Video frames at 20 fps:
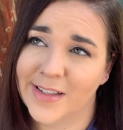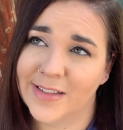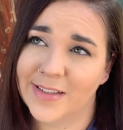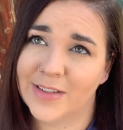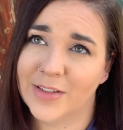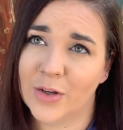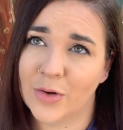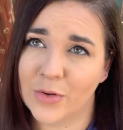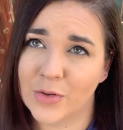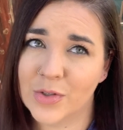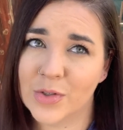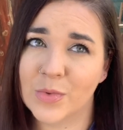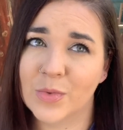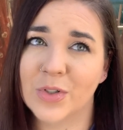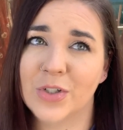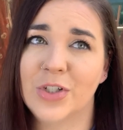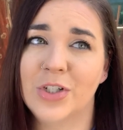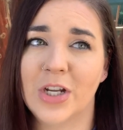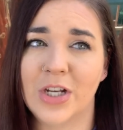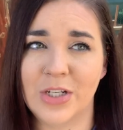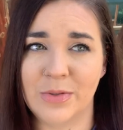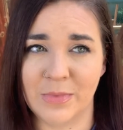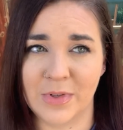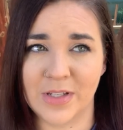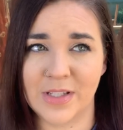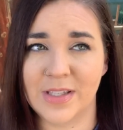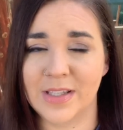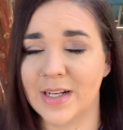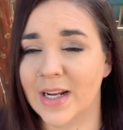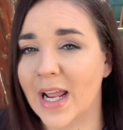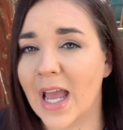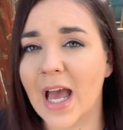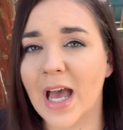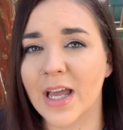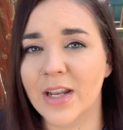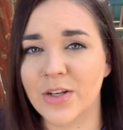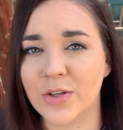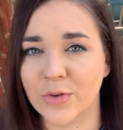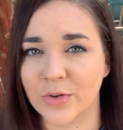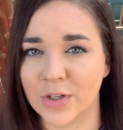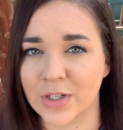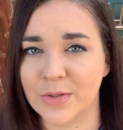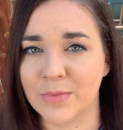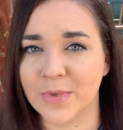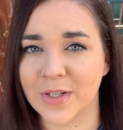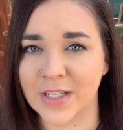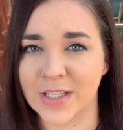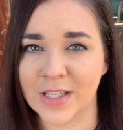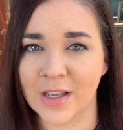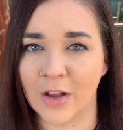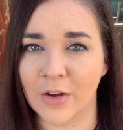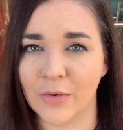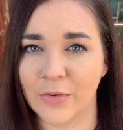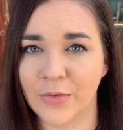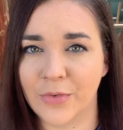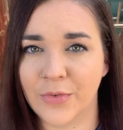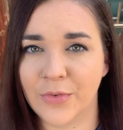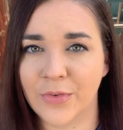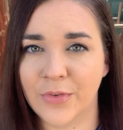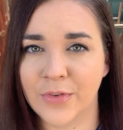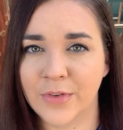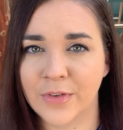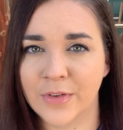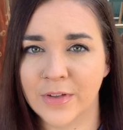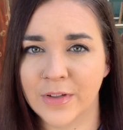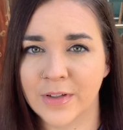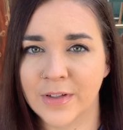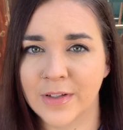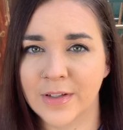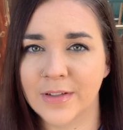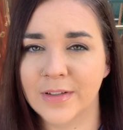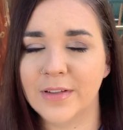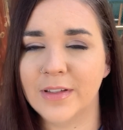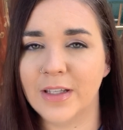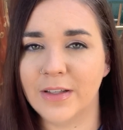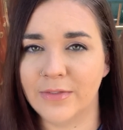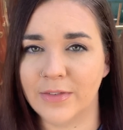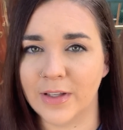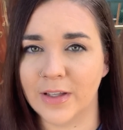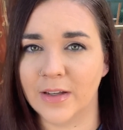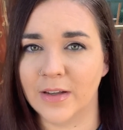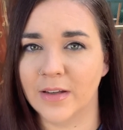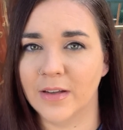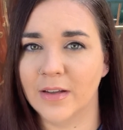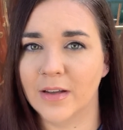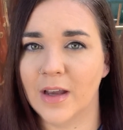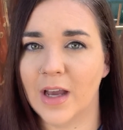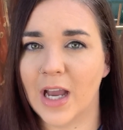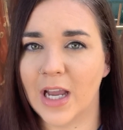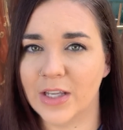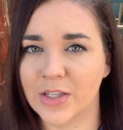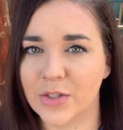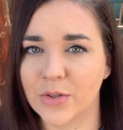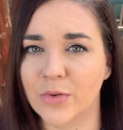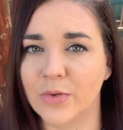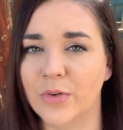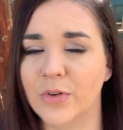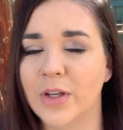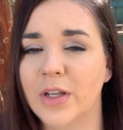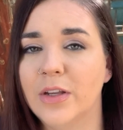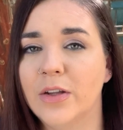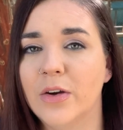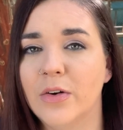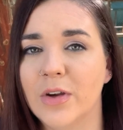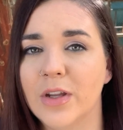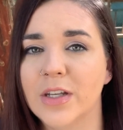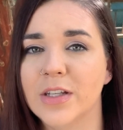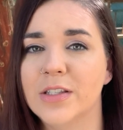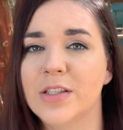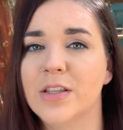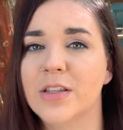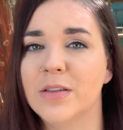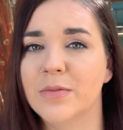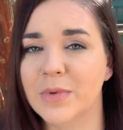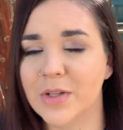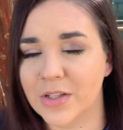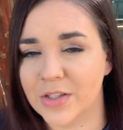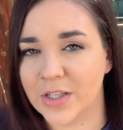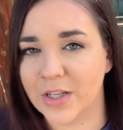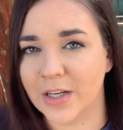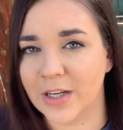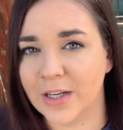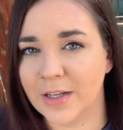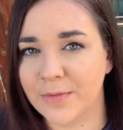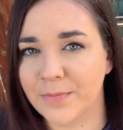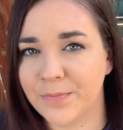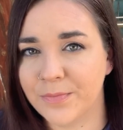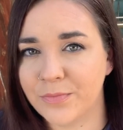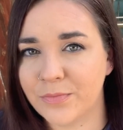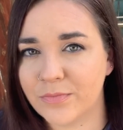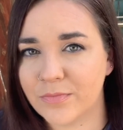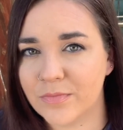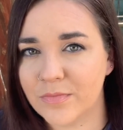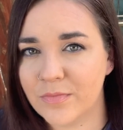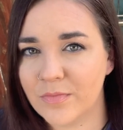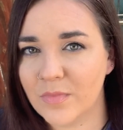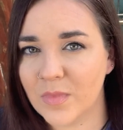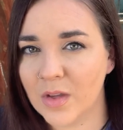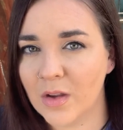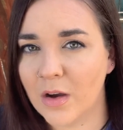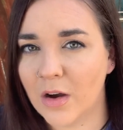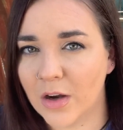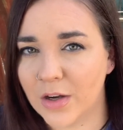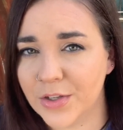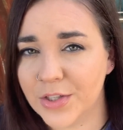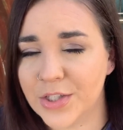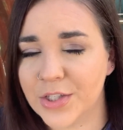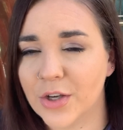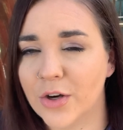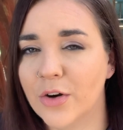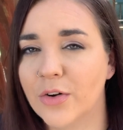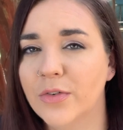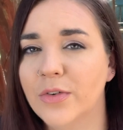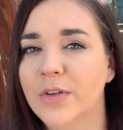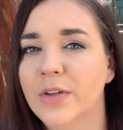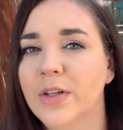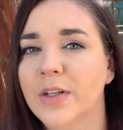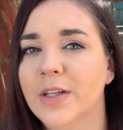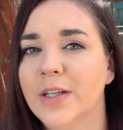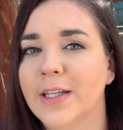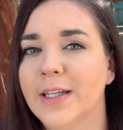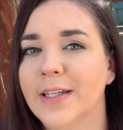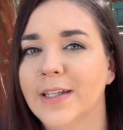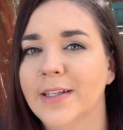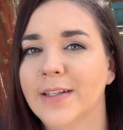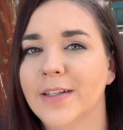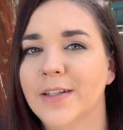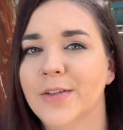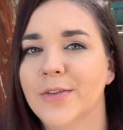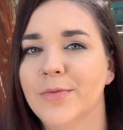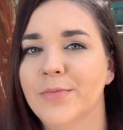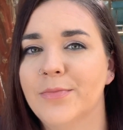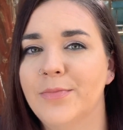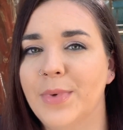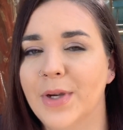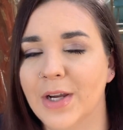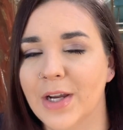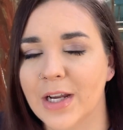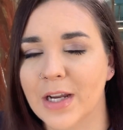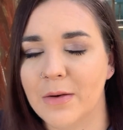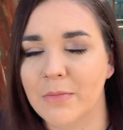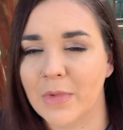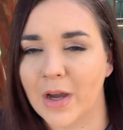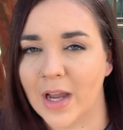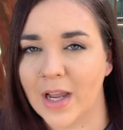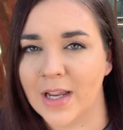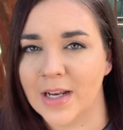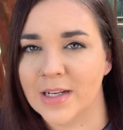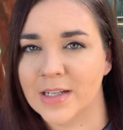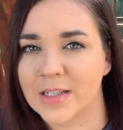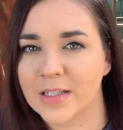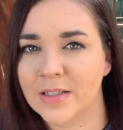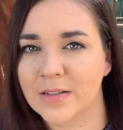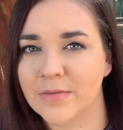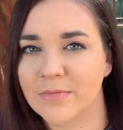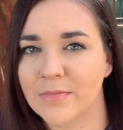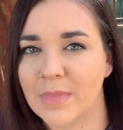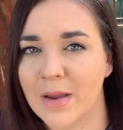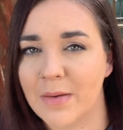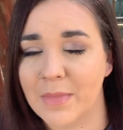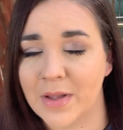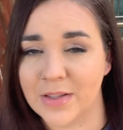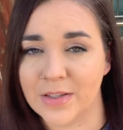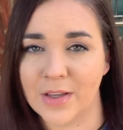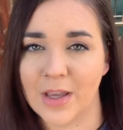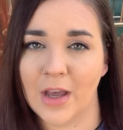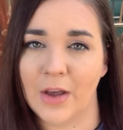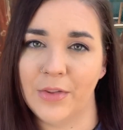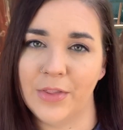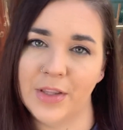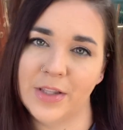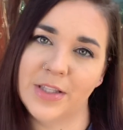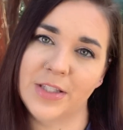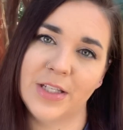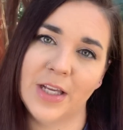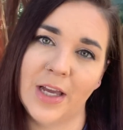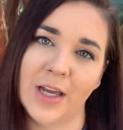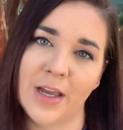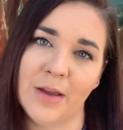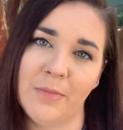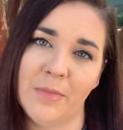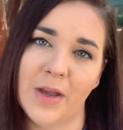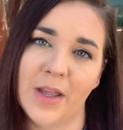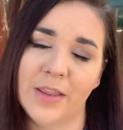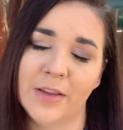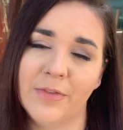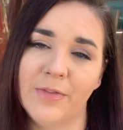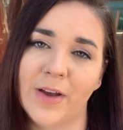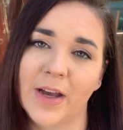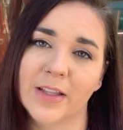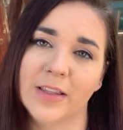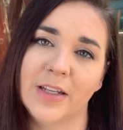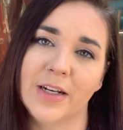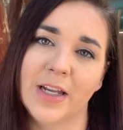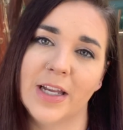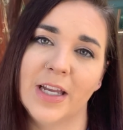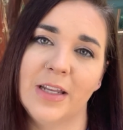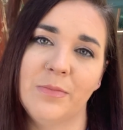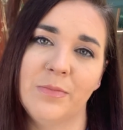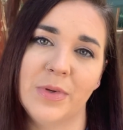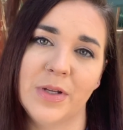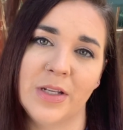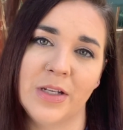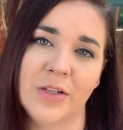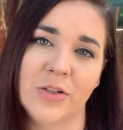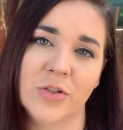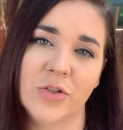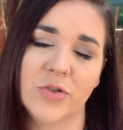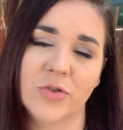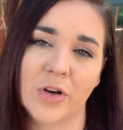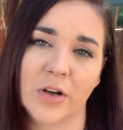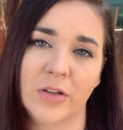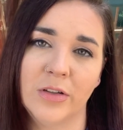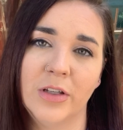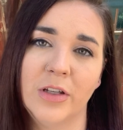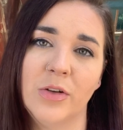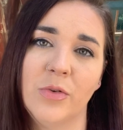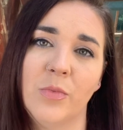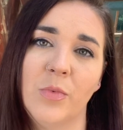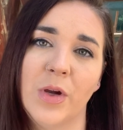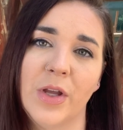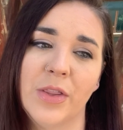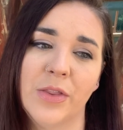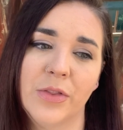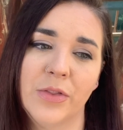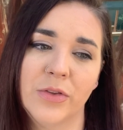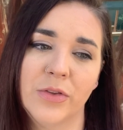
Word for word: those were judgments that I had towards myself leaving high school and going into the military. Also, bearing in mind my mental health at the time and the fact that I had been struggling with